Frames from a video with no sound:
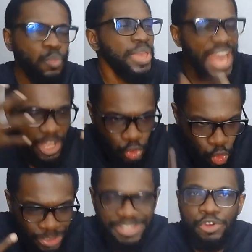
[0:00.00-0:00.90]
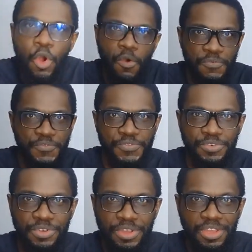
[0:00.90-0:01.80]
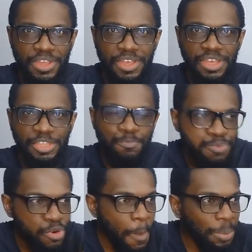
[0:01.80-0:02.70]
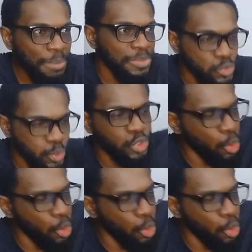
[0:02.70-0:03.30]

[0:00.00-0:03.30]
We are good enough. The problem is we